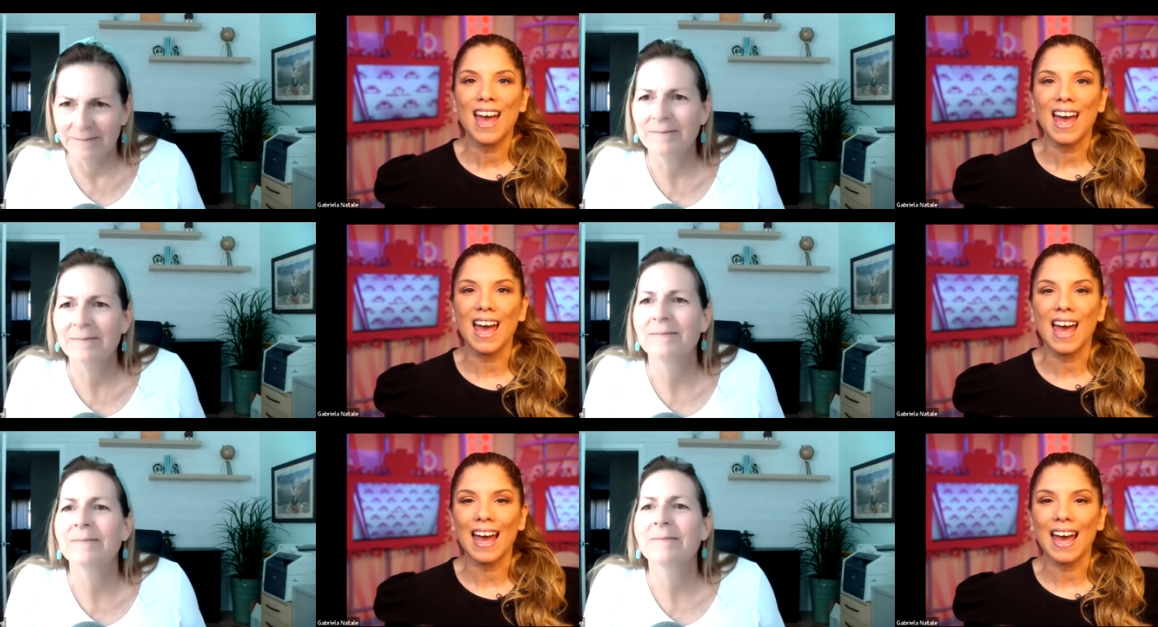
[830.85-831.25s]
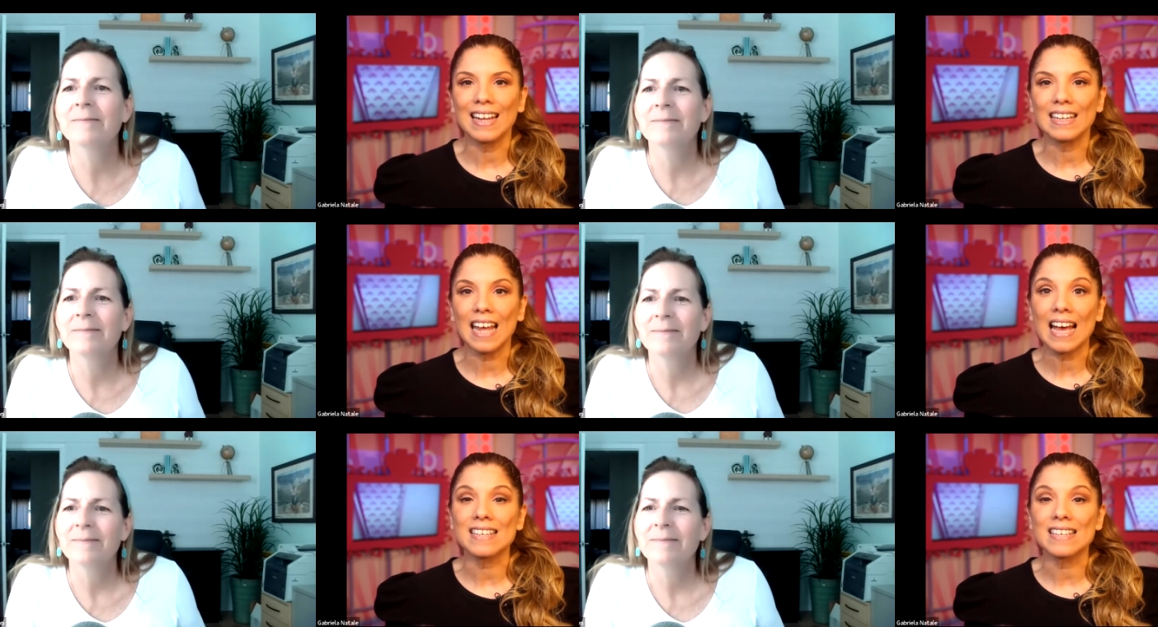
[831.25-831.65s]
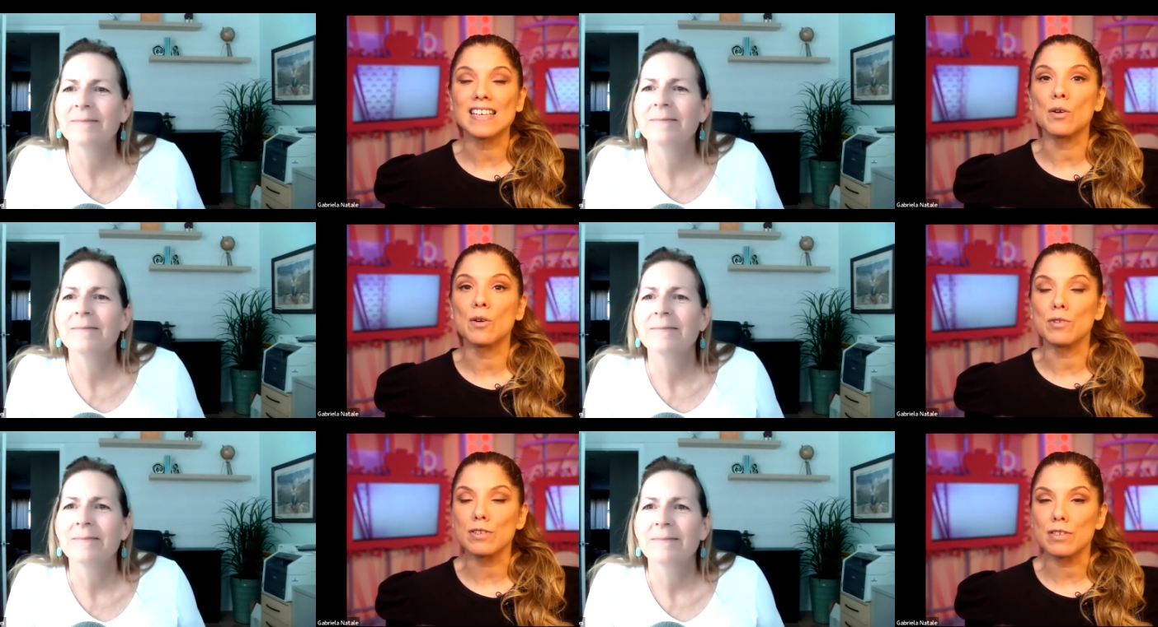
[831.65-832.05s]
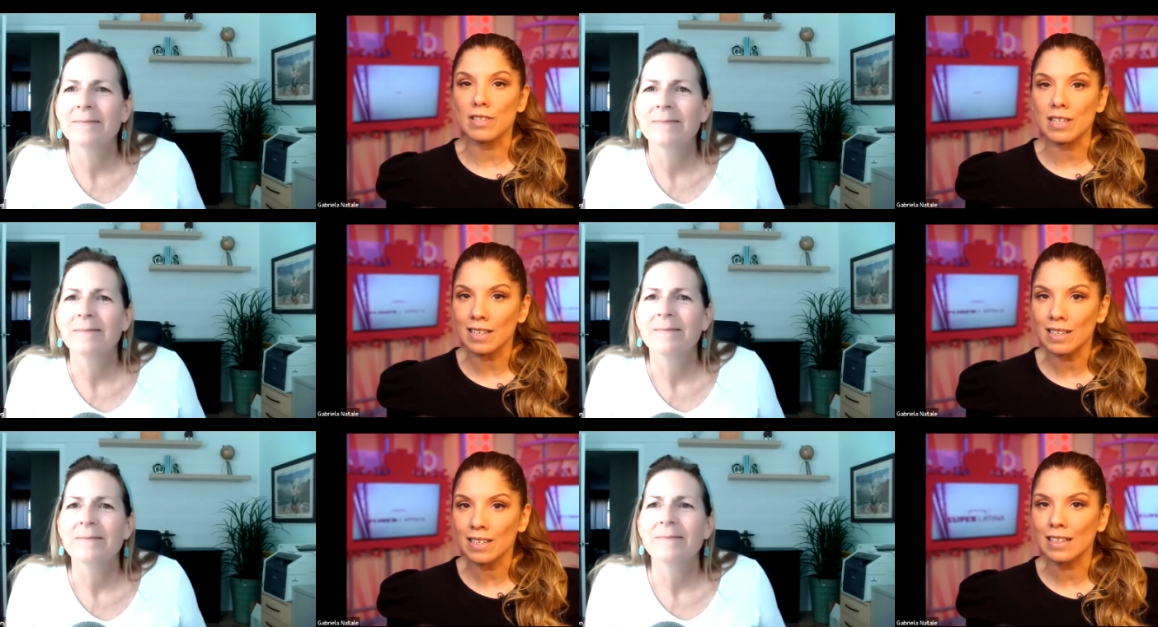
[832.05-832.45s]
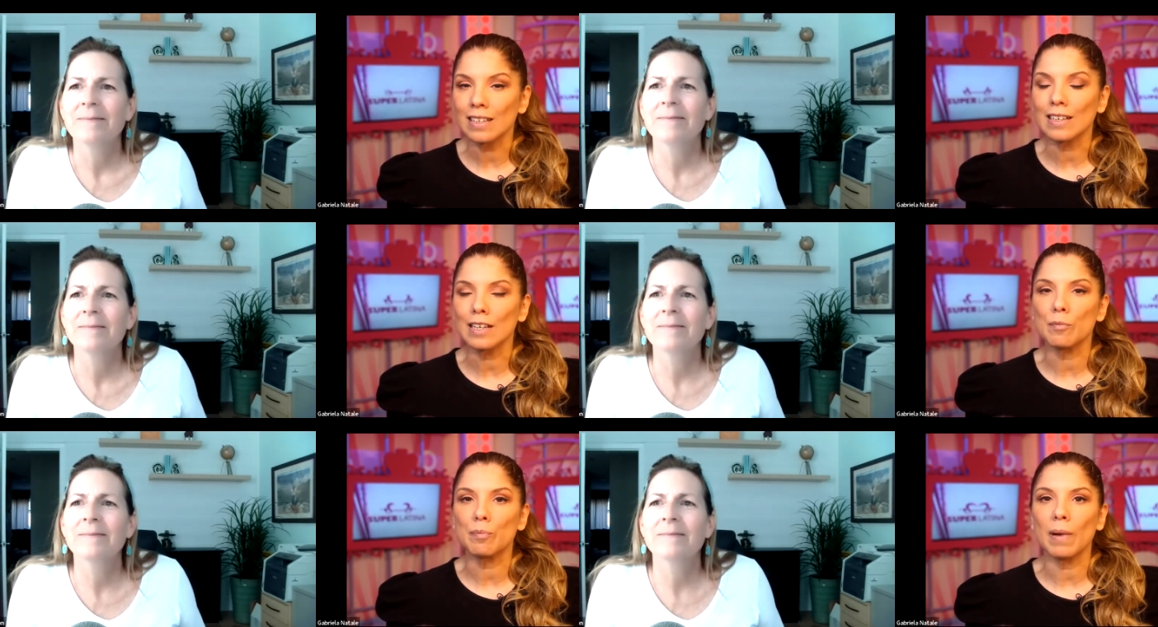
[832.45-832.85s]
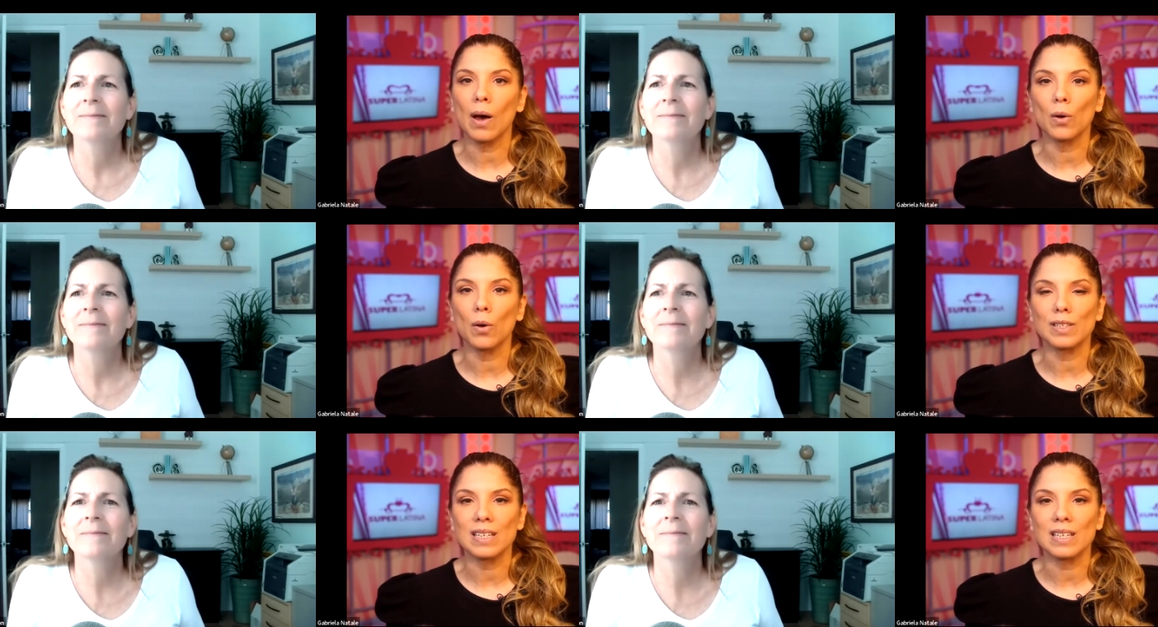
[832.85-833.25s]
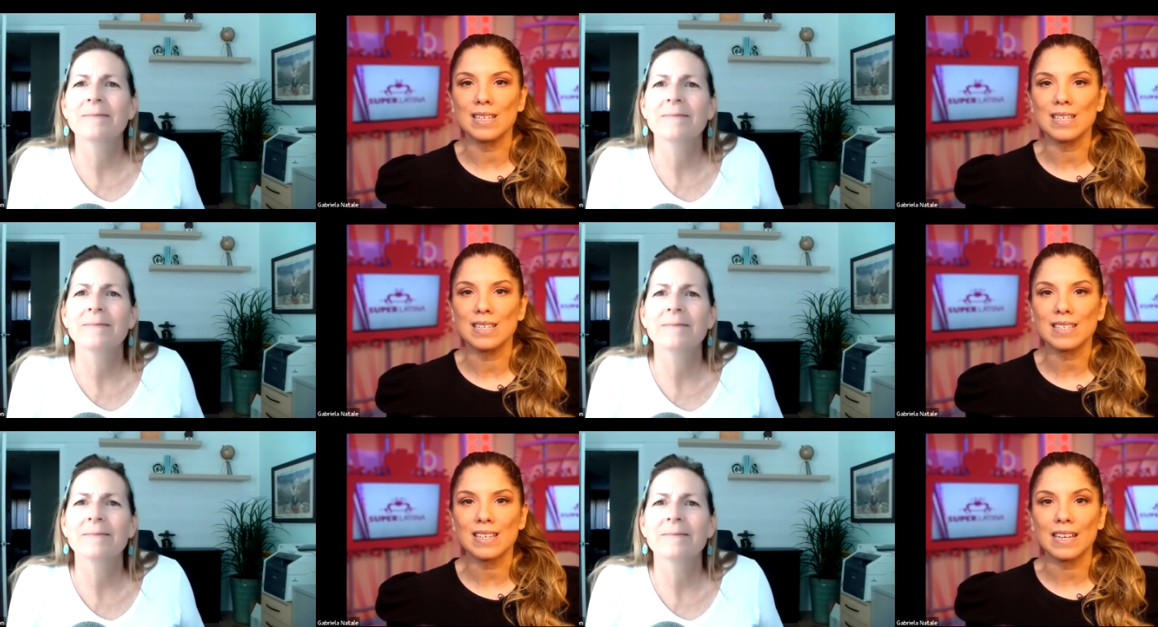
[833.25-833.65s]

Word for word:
Speaker 1: And as I was thinking about this